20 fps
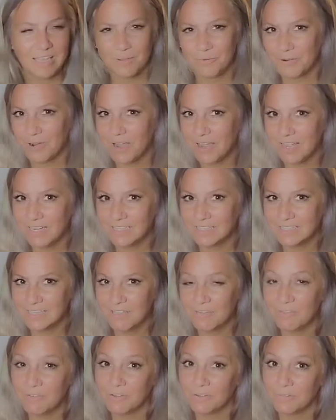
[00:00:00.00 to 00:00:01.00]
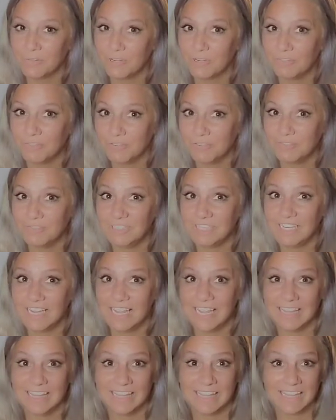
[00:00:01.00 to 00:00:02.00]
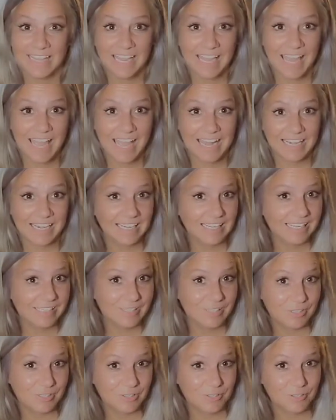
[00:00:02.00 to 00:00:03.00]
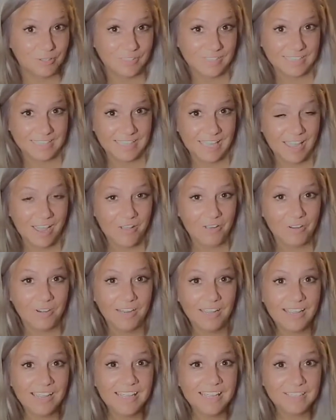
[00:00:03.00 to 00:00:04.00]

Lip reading: They were on sale for $350, and then they had an additional discount,